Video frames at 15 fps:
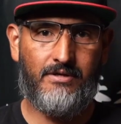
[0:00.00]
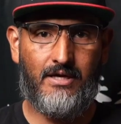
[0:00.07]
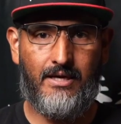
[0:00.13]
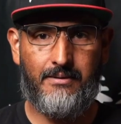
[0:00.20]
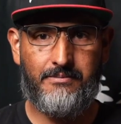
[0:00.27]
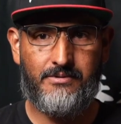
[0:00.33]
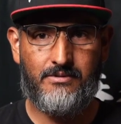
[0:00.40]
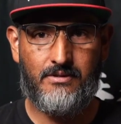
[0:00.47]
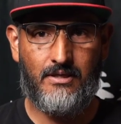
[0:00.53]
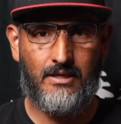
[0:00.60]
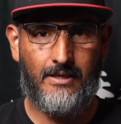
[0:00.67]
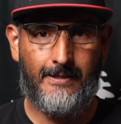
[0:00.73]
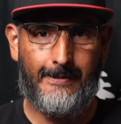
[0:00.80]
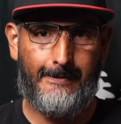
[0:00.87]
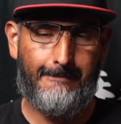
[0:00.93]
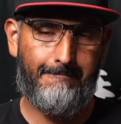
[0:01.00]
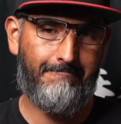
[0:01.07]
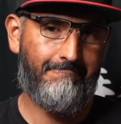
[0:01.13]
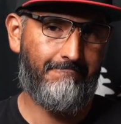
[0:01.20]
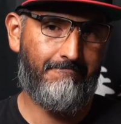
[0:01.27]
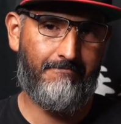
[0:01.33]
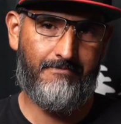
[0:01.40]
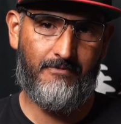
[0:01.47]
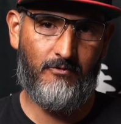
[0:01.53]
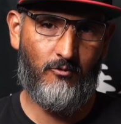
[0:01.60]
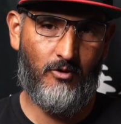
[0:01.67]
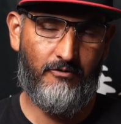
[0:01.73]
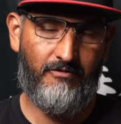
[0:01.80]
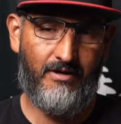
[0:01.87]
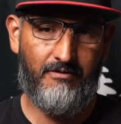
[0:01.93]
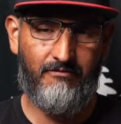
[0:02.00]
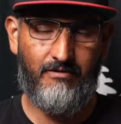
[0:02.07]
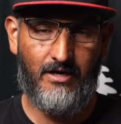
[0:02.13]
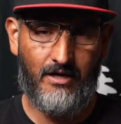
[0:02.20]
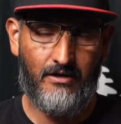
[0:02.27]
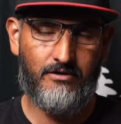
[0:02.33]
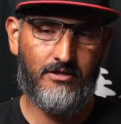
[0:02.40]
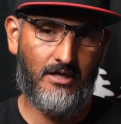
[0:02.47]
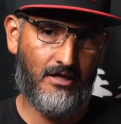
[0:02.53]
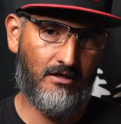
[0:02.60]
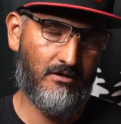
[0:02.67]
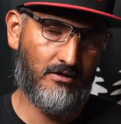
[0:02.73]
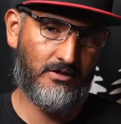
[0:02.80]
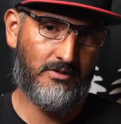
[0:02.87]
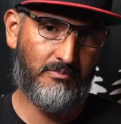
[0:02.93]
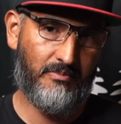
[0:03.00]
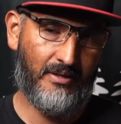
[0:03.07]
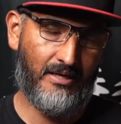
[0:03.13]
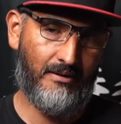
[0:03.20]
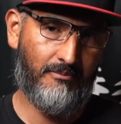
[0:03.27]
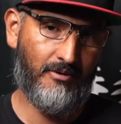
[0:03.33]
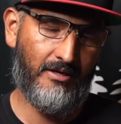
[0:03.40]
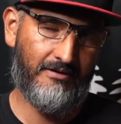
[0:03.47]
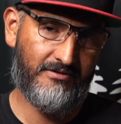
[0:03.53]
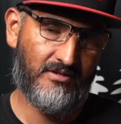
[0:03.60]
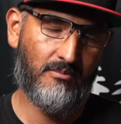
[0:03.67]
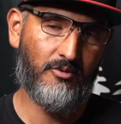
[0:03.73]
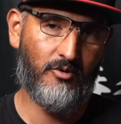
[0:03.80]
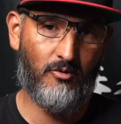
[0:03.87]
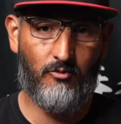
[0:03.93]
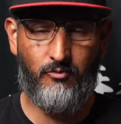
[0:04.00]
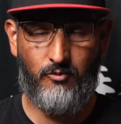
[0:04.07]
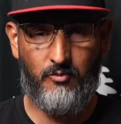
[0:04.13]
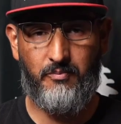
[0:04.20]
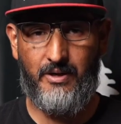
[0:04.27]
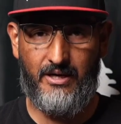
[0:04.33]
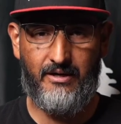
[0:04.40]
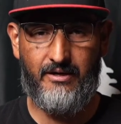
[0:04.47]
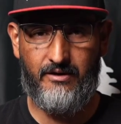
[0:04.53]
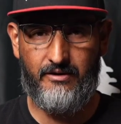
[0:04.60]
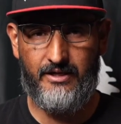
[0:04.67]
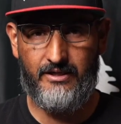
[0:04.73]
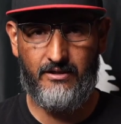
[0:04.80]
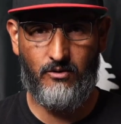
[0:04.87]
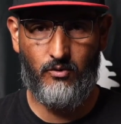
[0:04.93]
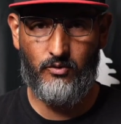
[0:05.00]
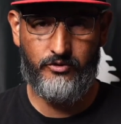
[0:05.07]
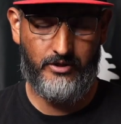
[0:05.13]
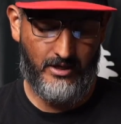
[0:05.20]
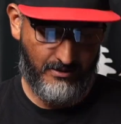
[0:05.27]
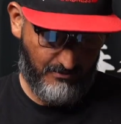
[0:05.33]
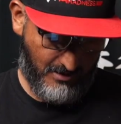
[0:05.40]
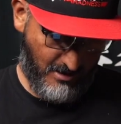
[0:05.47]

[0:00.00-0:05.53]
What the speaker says: times. We're being very generous, but I believe some of you will probably gonna need the whole time.